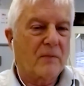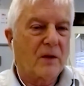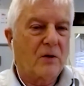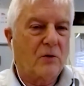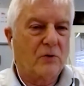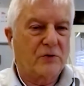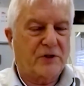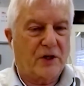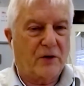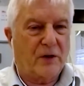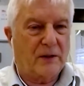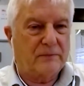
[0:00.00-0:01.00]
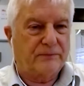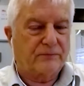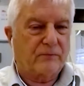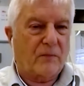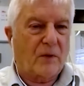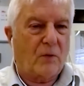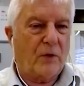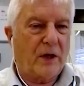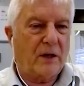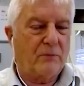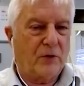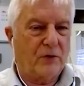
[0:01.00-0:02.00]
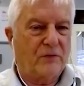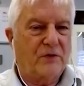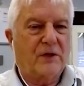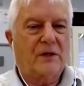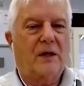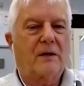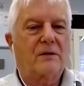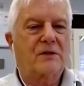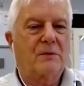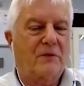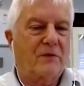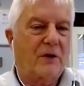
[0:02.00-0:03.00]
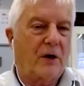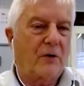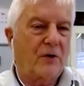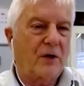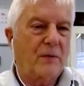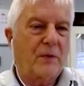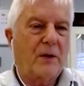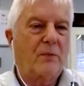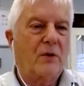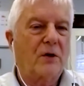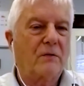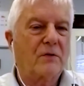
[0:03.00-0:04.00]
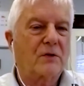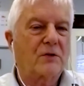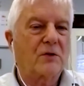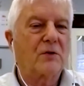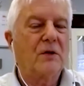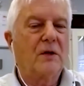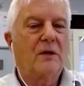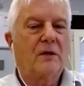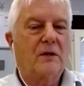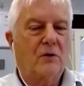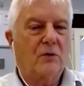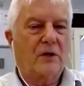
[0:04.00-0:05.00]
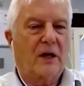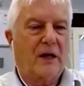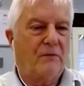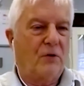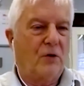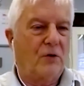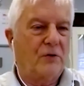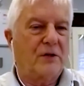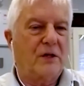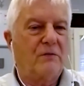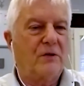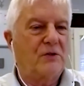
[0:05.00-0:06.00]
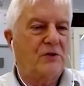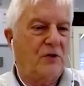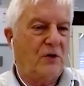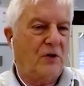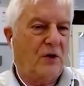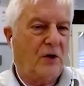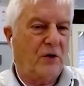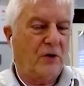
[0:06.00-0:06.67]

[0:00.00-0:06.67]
Also, we had moved some of our R&D people over to the old Avalon TV studio.